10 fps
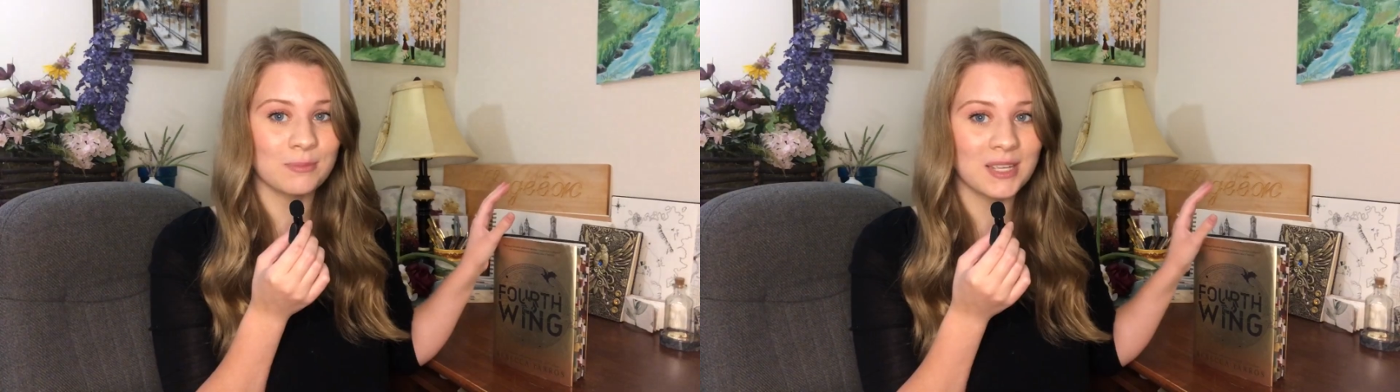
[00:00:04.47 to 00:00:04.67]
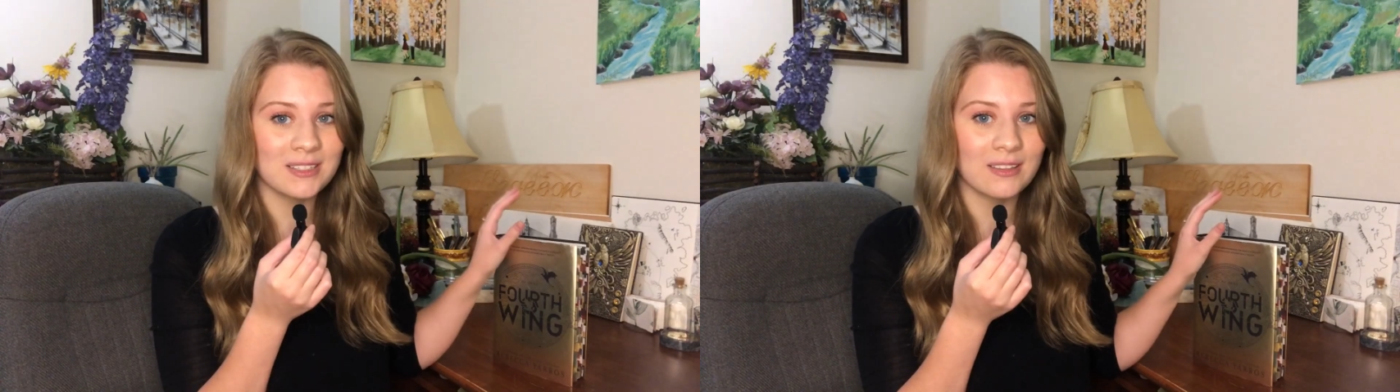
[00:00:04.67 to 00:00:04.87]

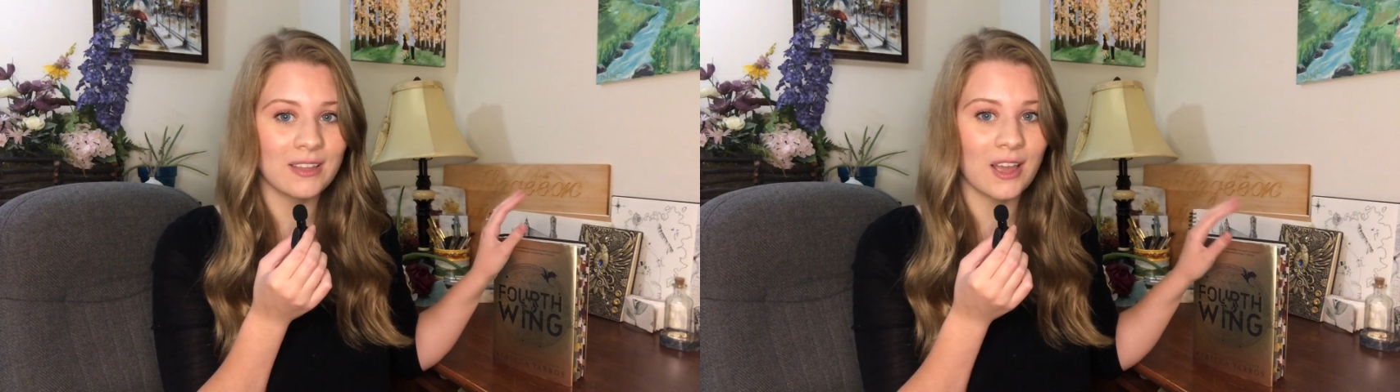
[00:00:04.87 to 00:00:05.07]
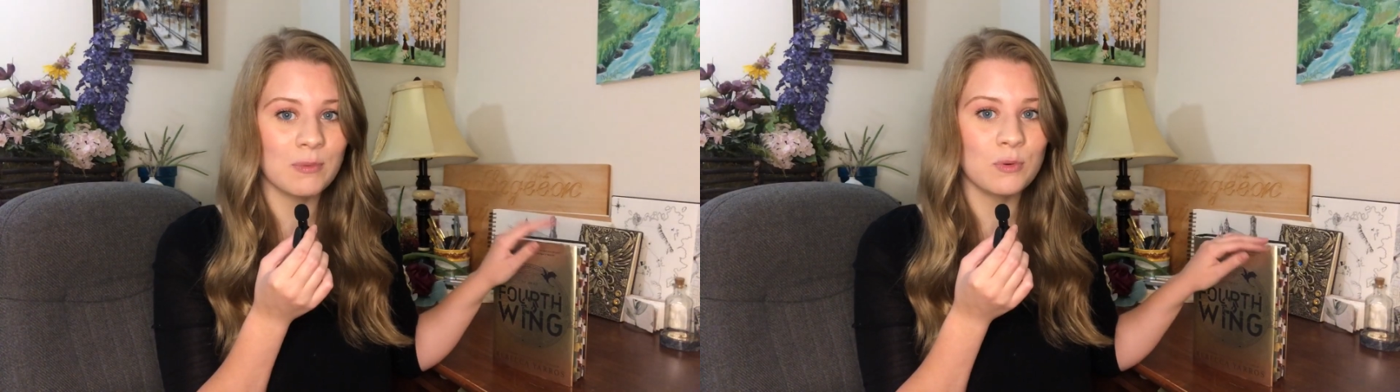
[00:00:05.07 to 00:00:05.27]
Basically,
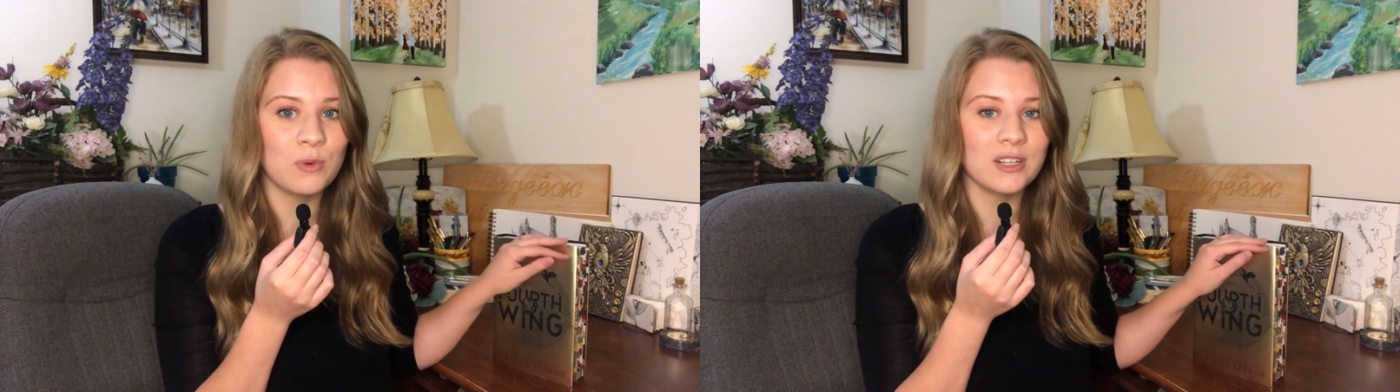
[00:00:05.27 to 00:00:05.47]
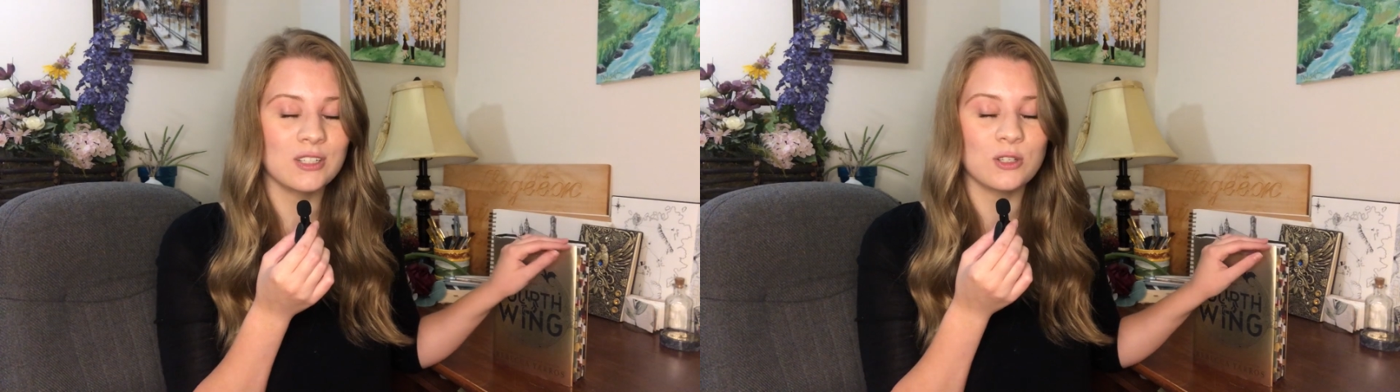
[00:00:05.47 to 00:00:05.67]
I've been
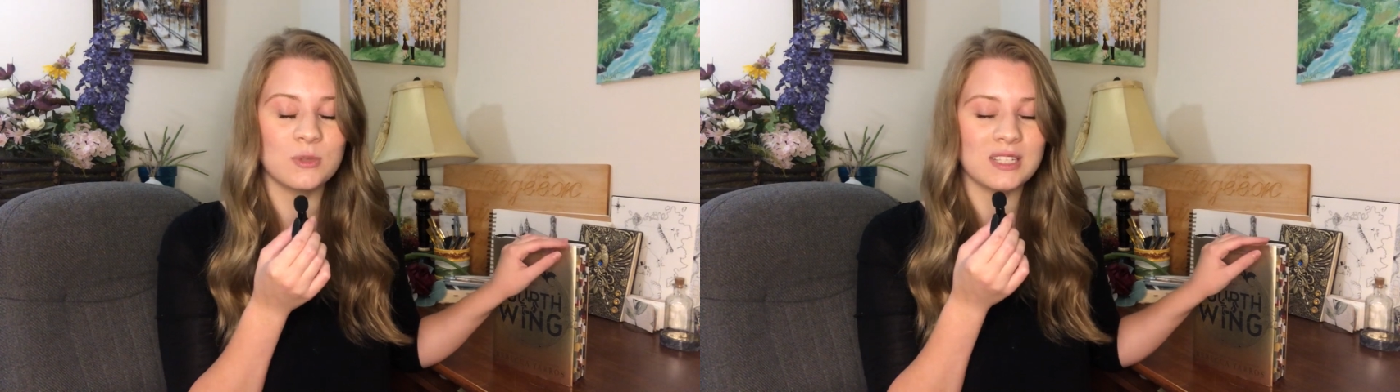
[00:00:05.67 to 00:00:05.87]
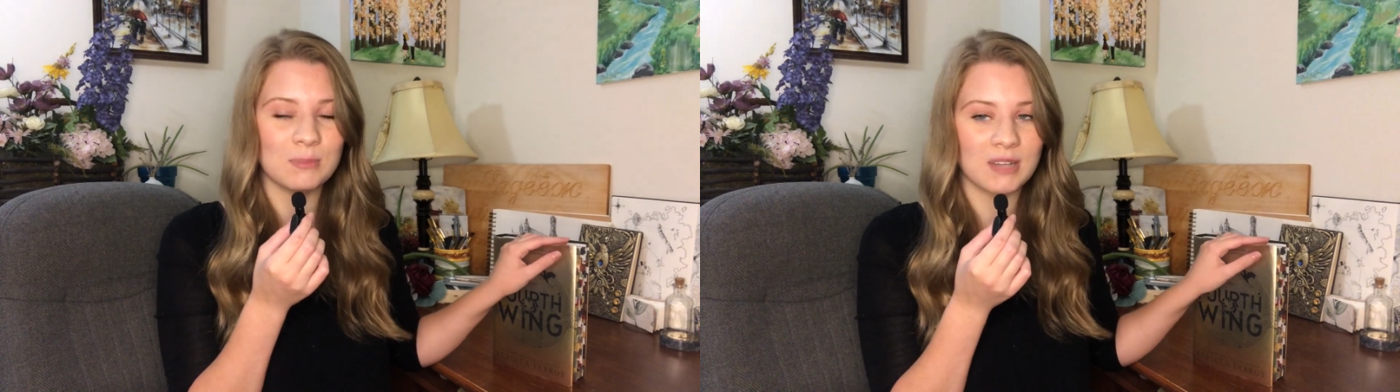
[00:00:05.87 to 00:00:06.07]
wanting to do a
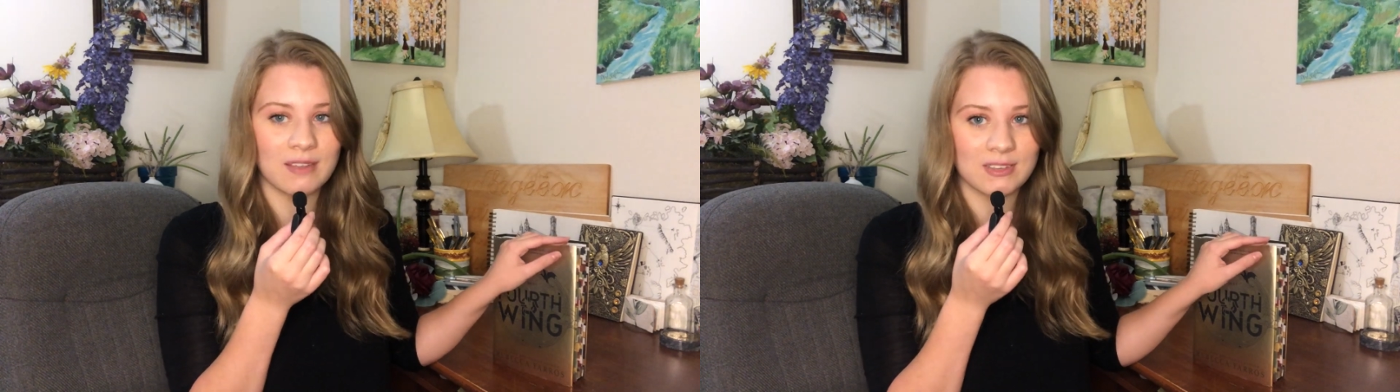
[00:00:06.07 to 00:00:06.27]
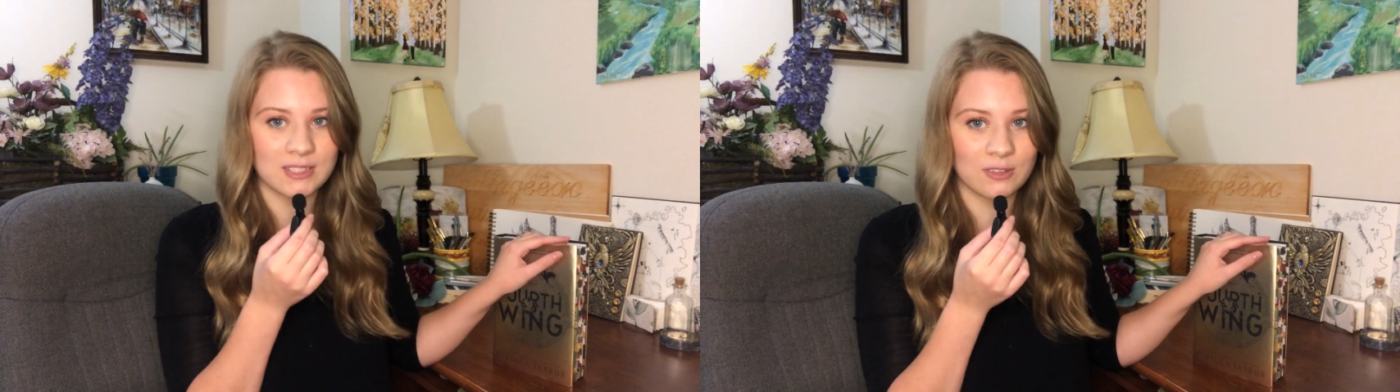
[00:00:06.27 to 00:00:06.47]
deep dive
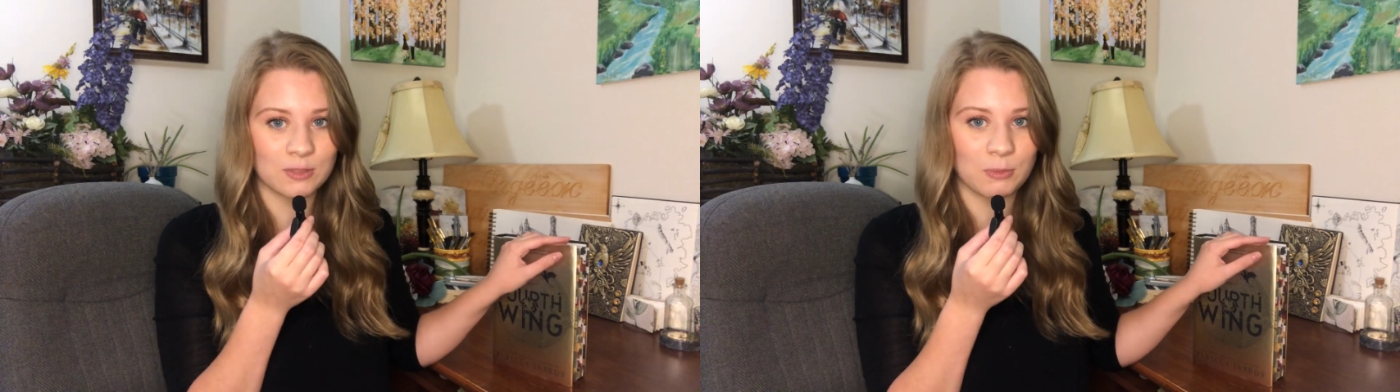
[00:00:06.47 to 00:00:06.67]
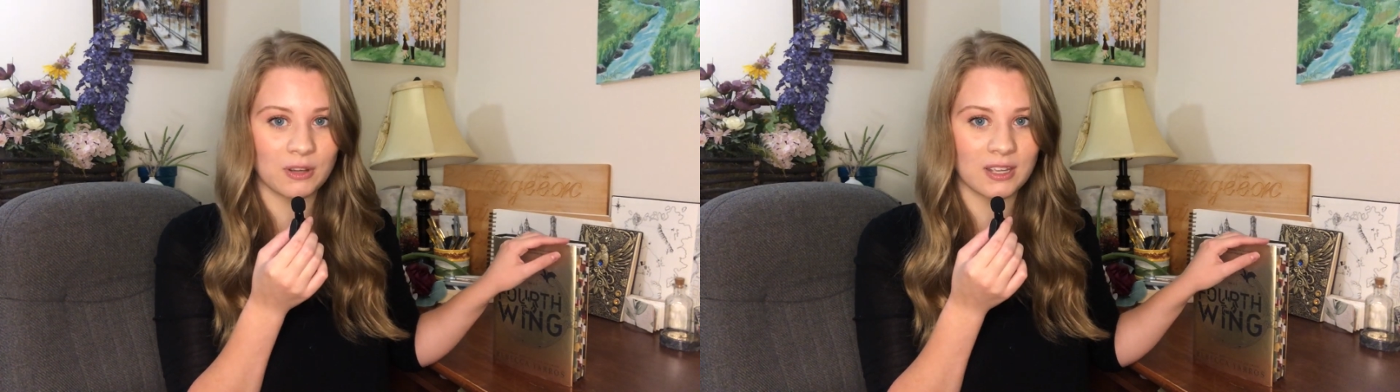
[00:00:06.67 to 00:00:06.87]
into this
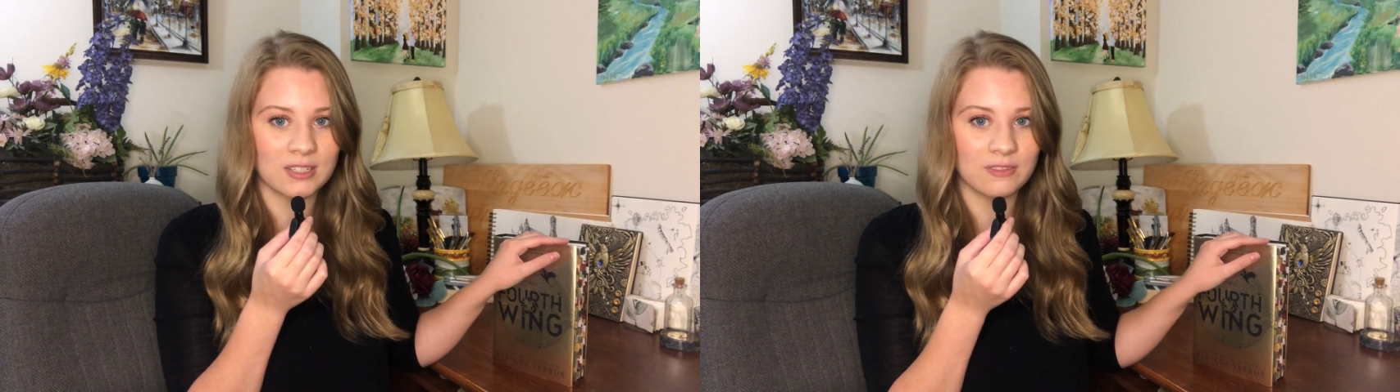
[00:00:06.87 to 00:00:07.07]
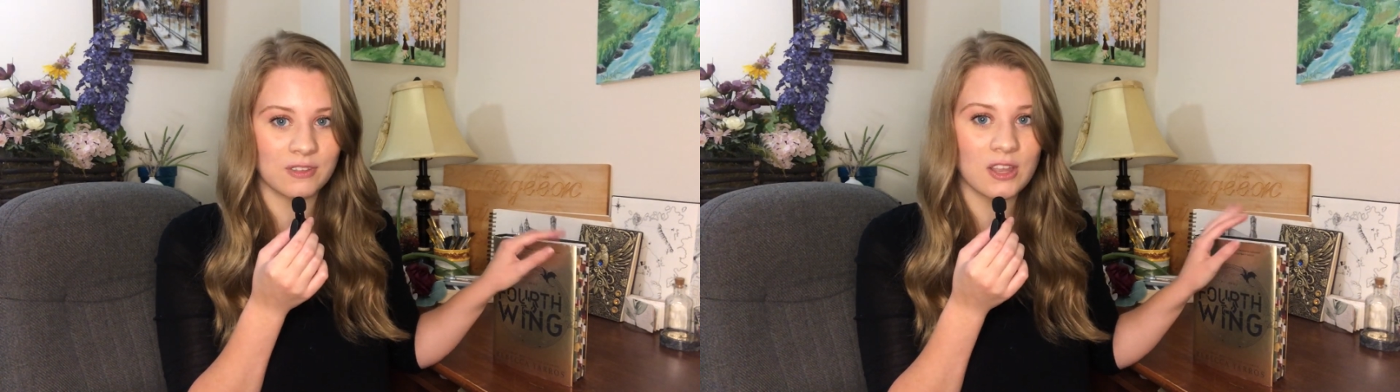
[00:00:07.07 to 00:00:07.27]
book and
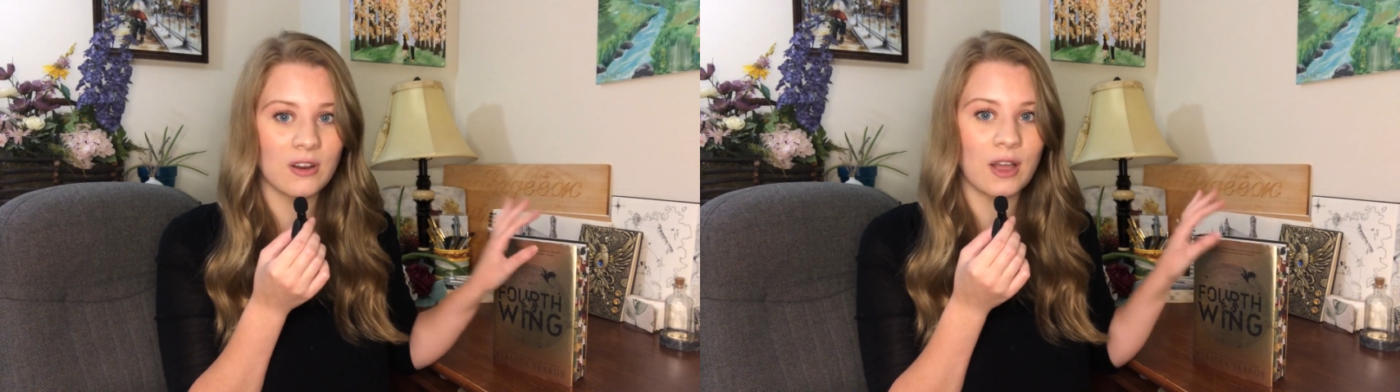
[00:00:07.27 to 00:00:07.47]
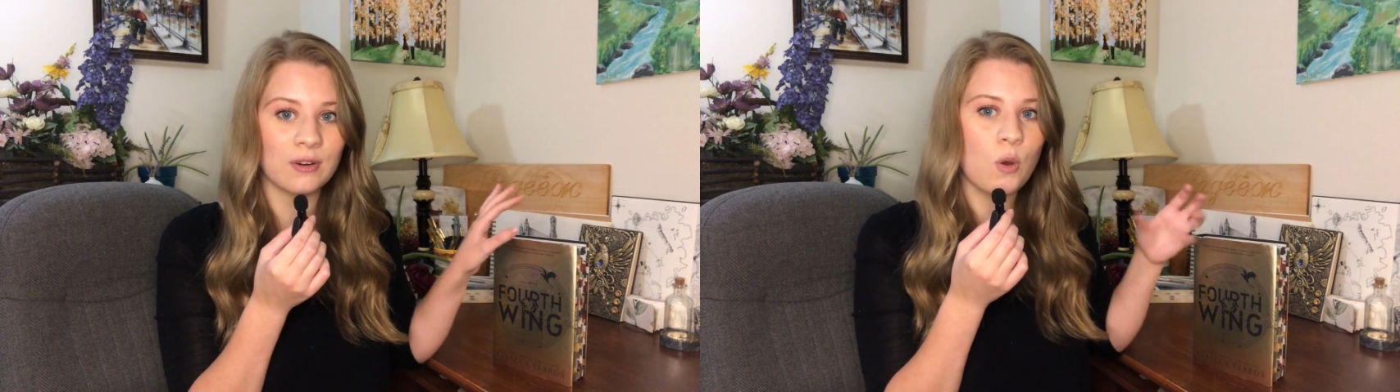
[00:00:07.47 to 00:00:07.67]
to figure
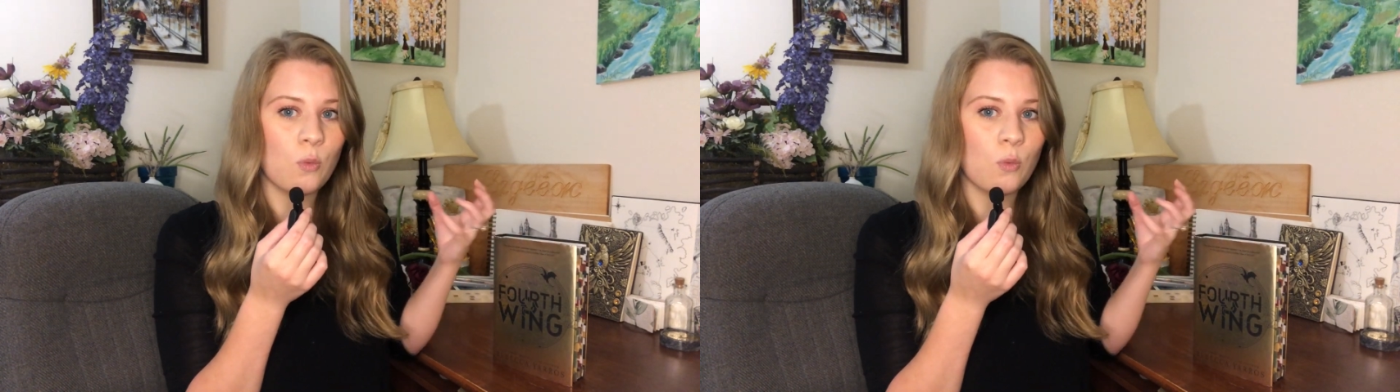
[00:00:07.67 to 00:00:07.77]
out